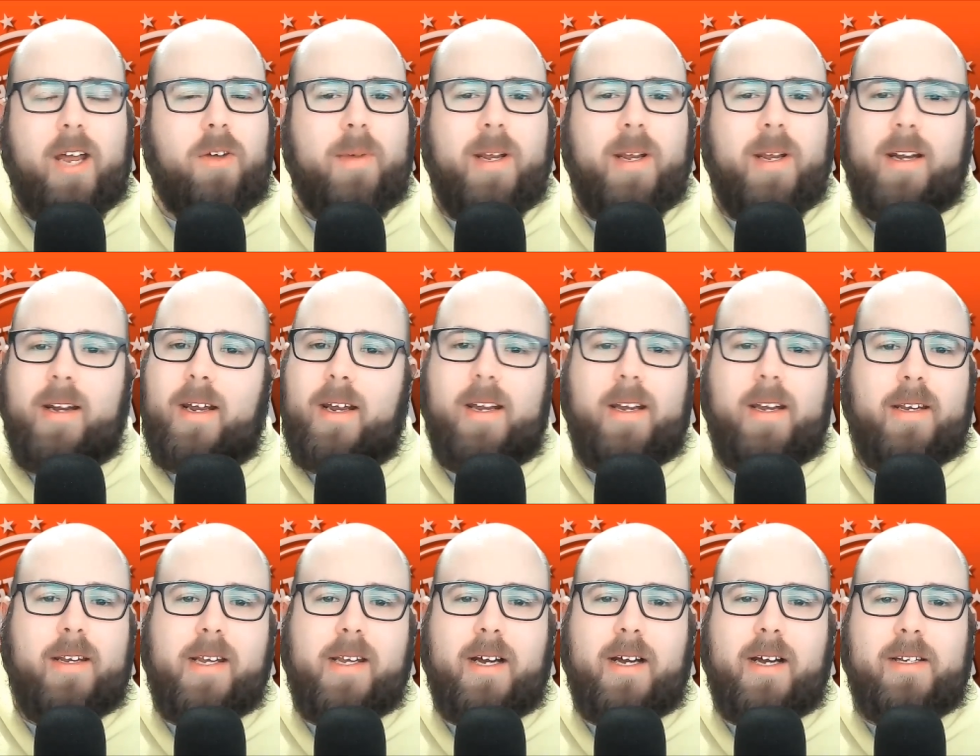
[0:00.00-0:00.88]
I mean, he
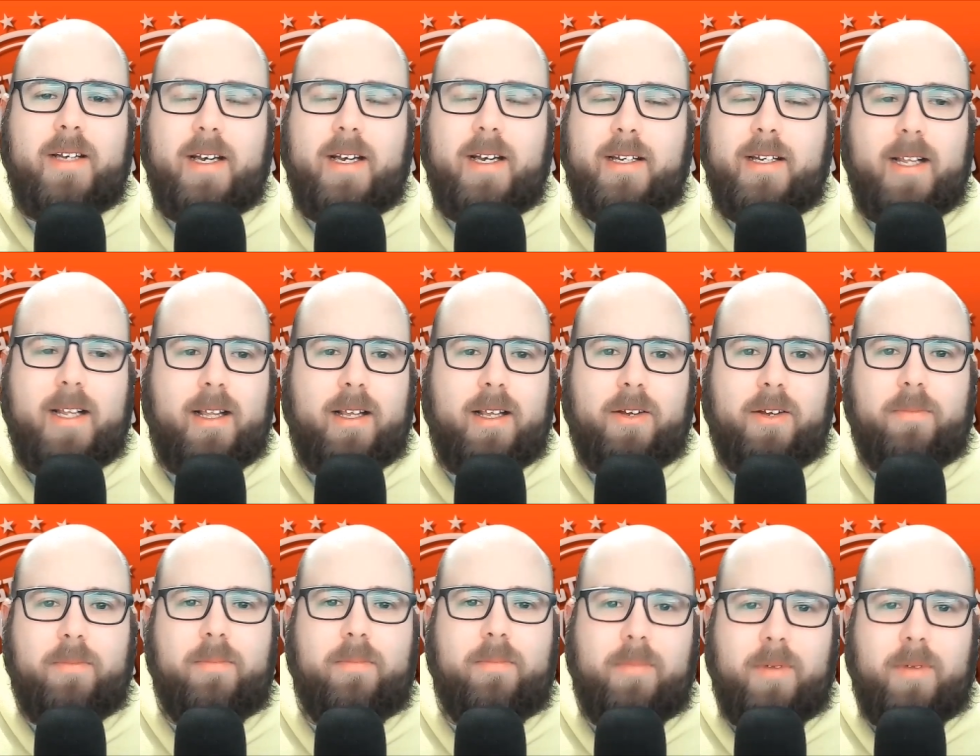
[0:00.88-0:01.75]
has access to the
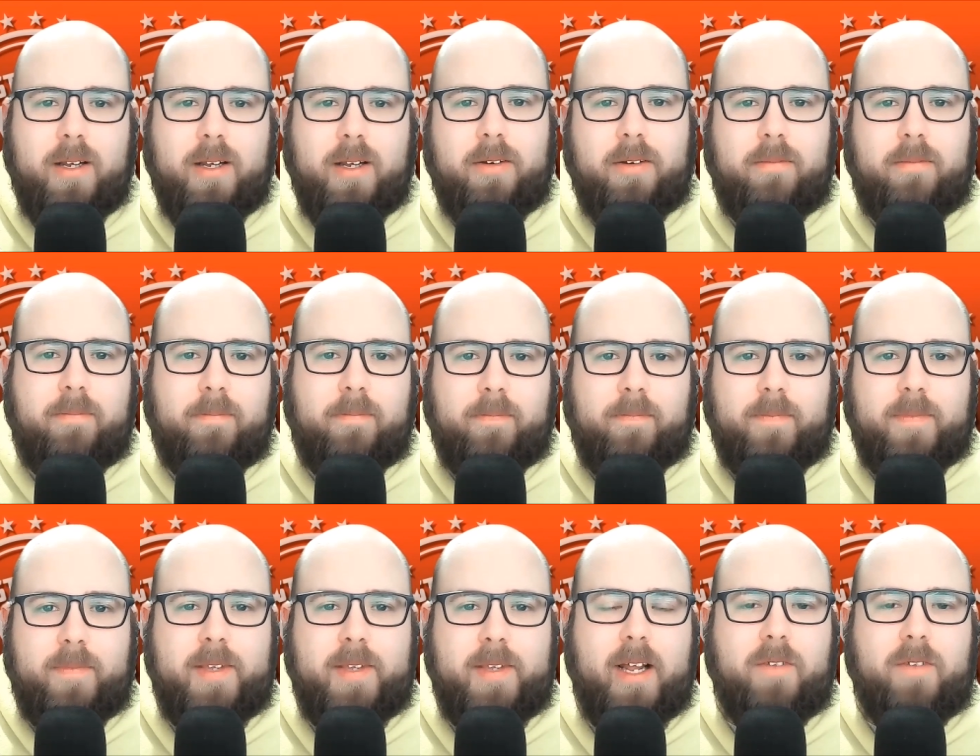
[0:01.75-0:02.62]
little little
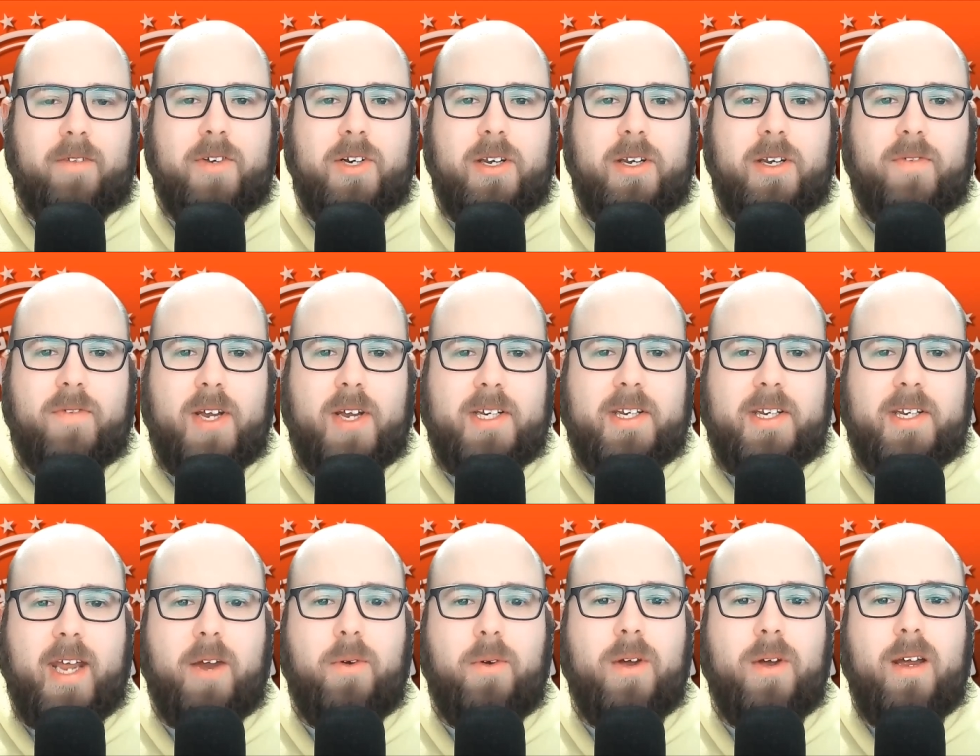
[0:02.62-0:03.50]
television device
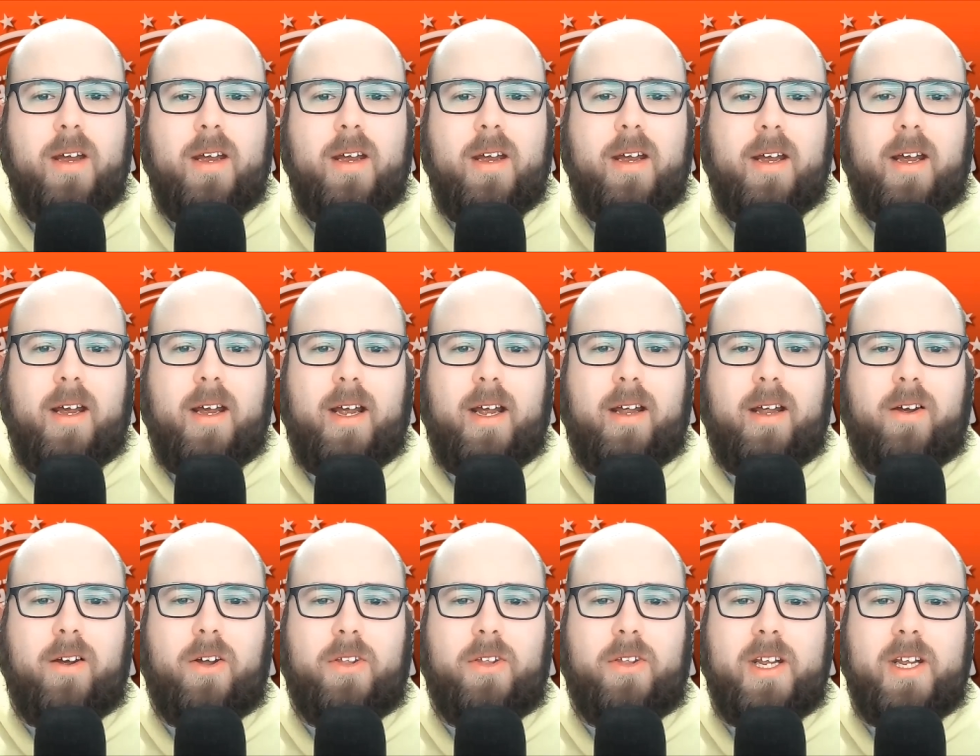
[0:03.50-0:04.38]
now
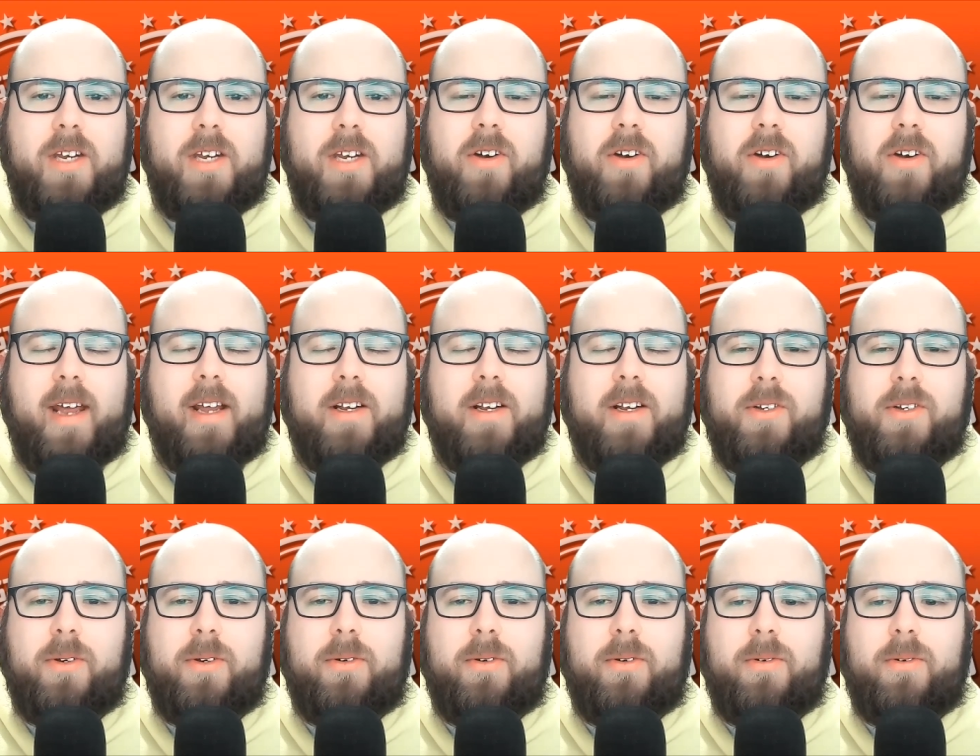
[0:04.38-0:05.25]
uh, on the internet,
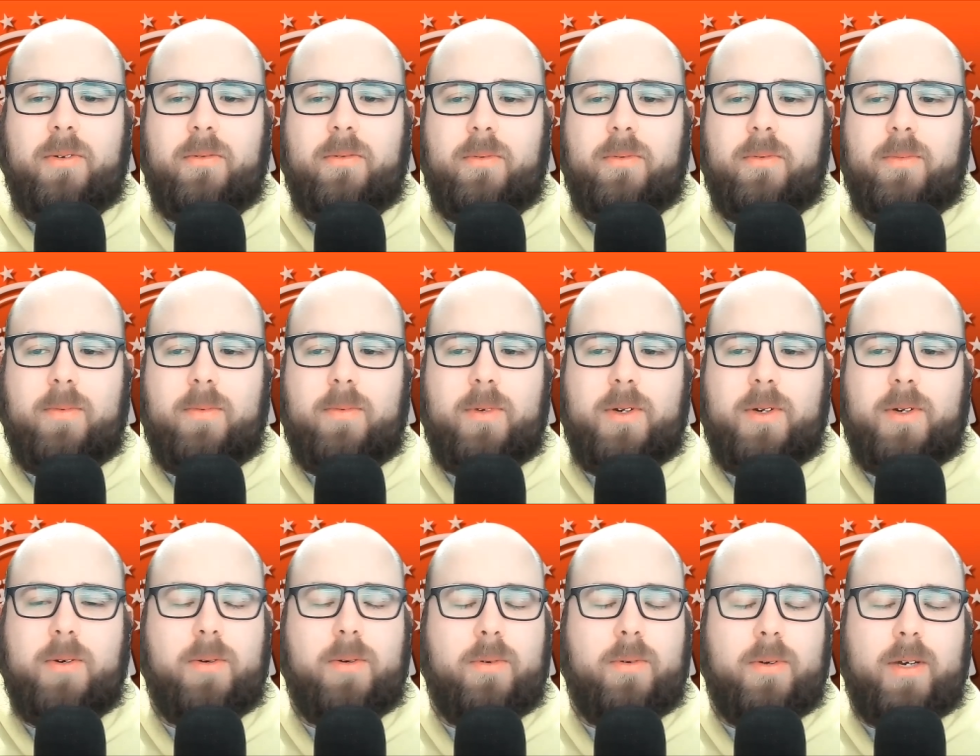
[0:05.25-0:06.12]
so we
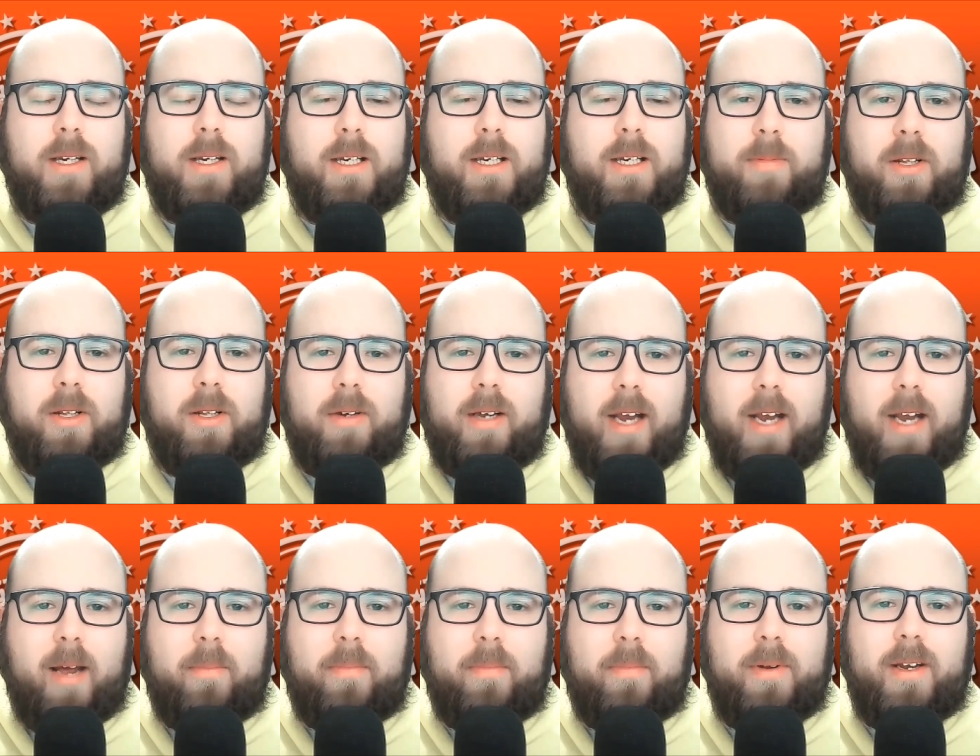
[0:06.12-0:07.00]
don't know what he's been looking
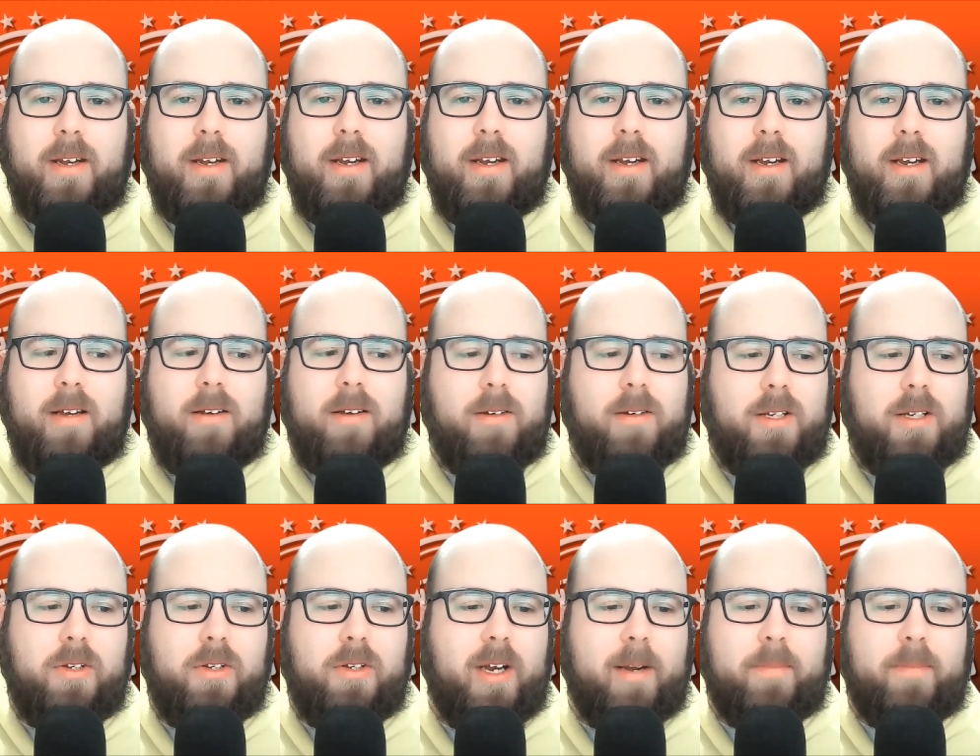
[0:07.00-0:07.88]
up and he's
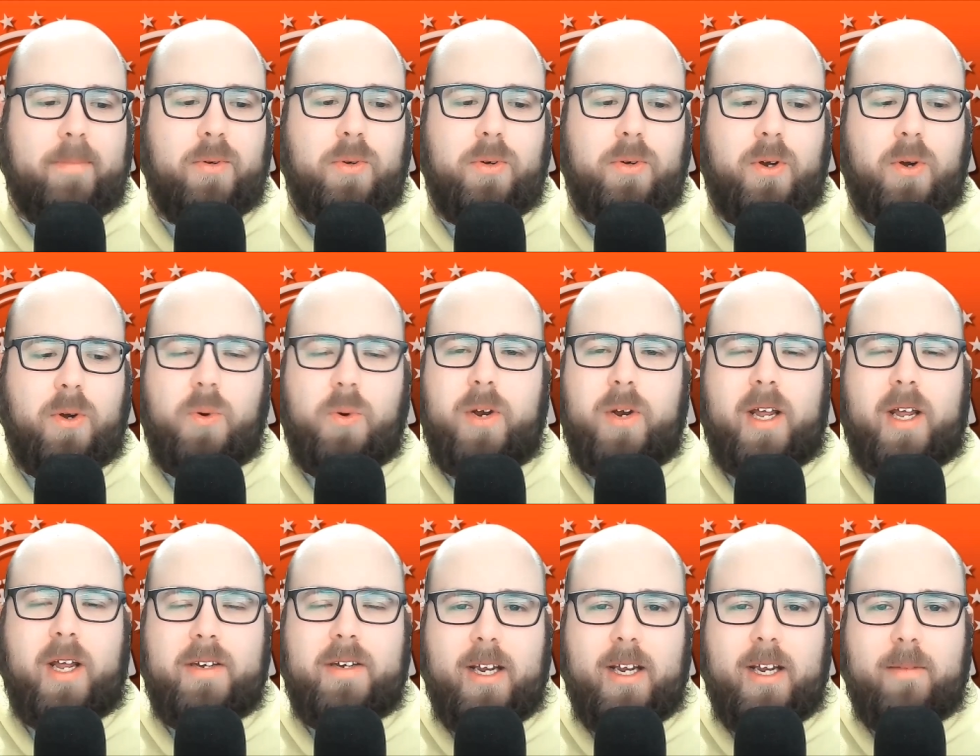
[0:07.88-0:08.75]
looking up old
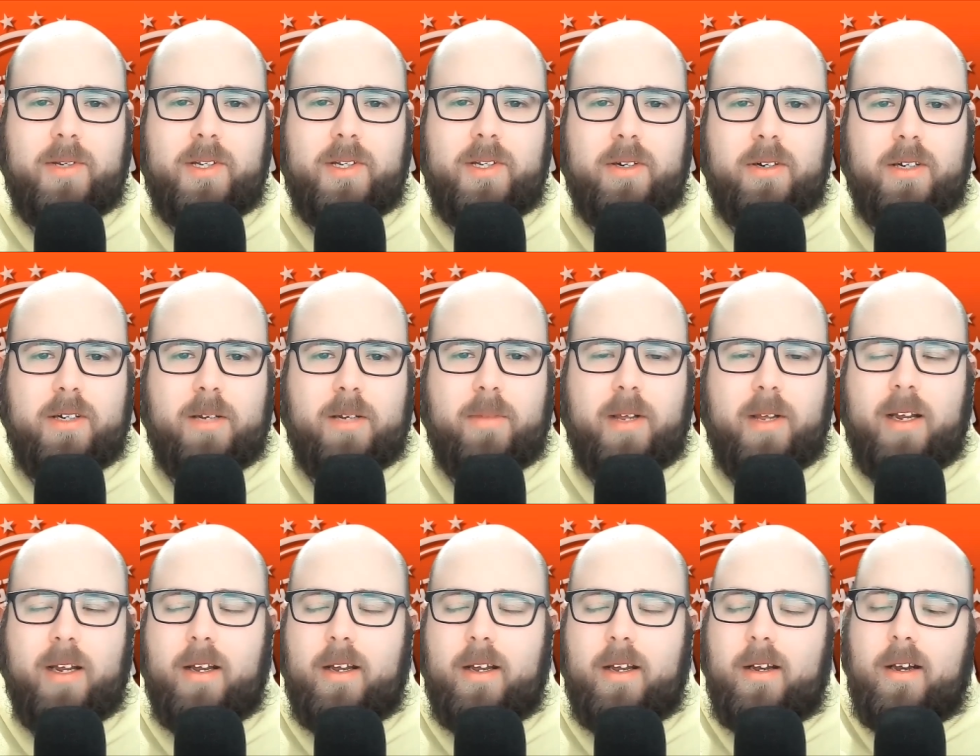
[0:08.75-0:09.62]
Konnan tapes or
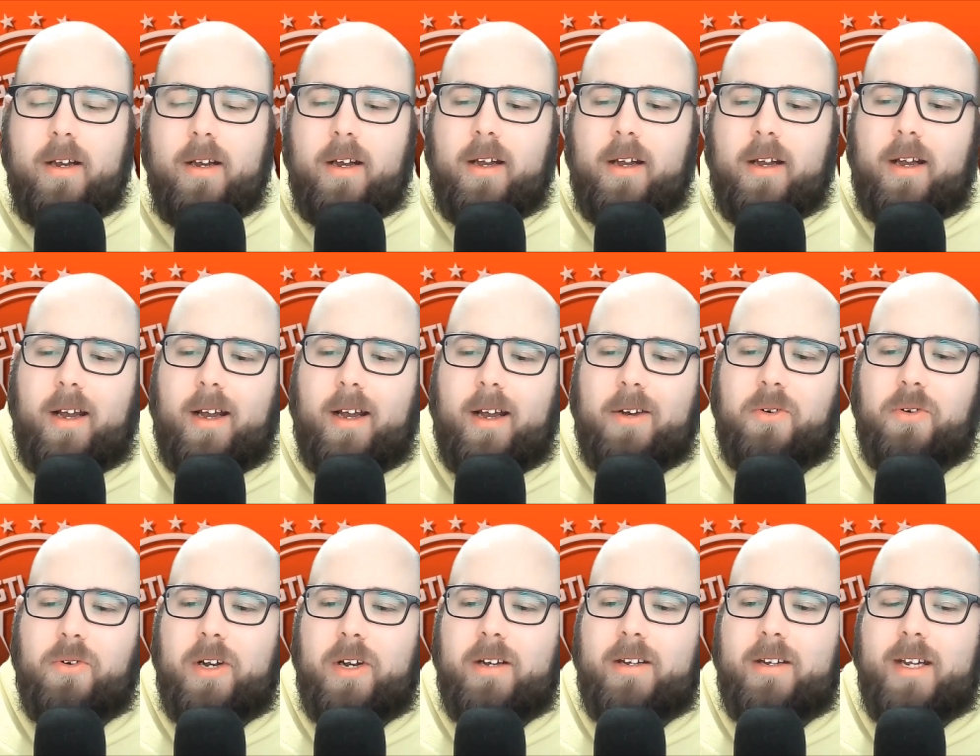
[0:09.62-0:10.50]
something, uh,
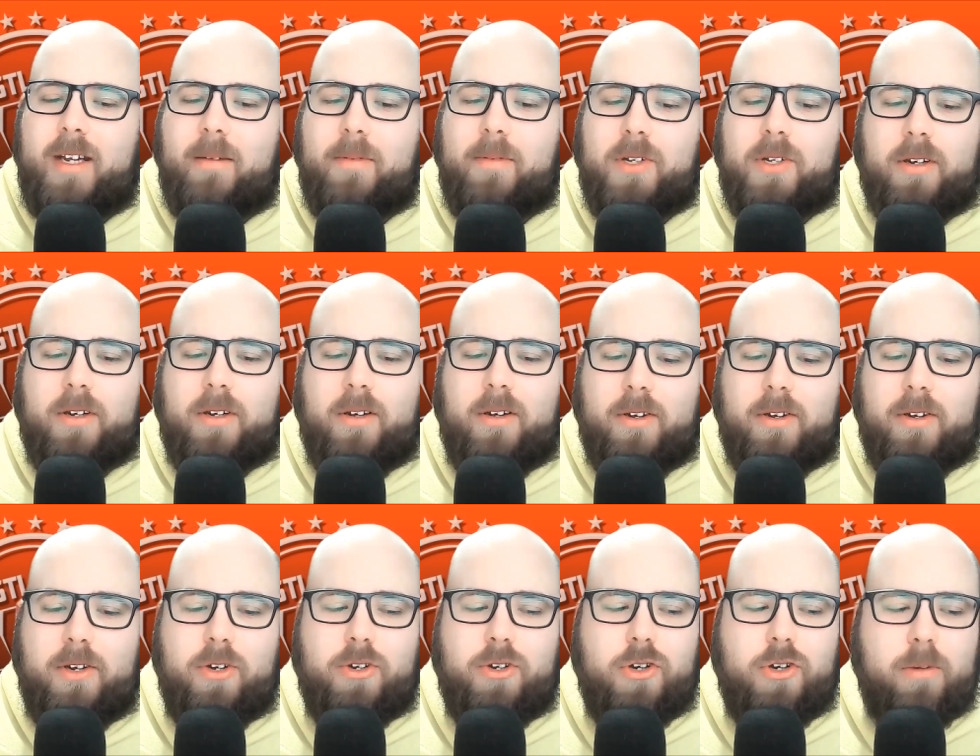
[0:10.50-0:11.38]
Konnan tapes on, on
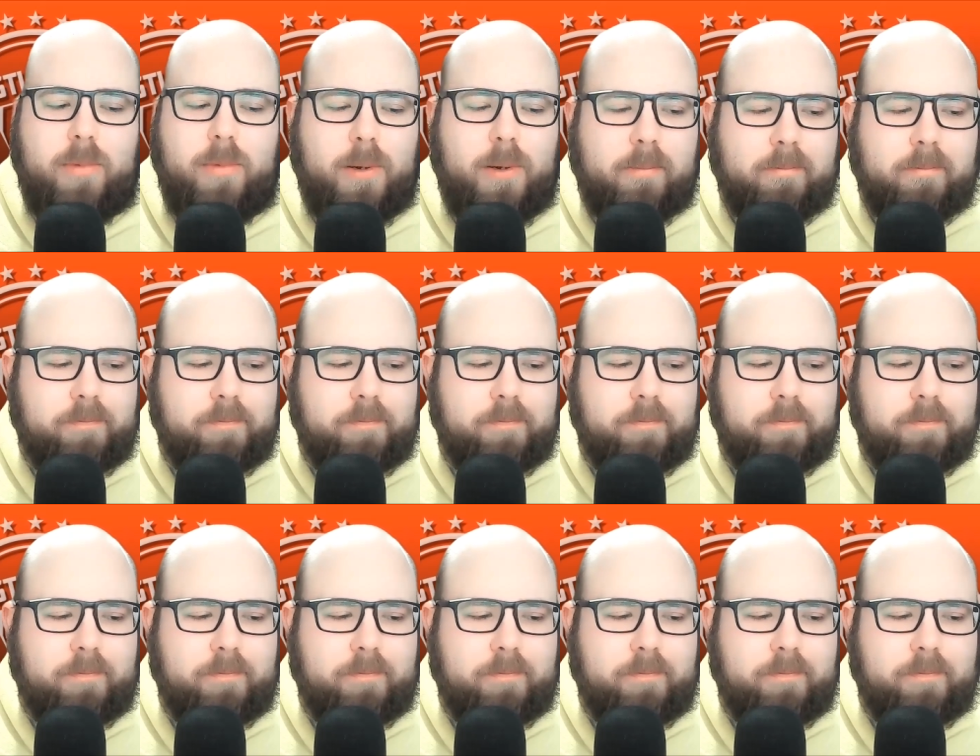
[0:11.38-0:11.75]
YouTube.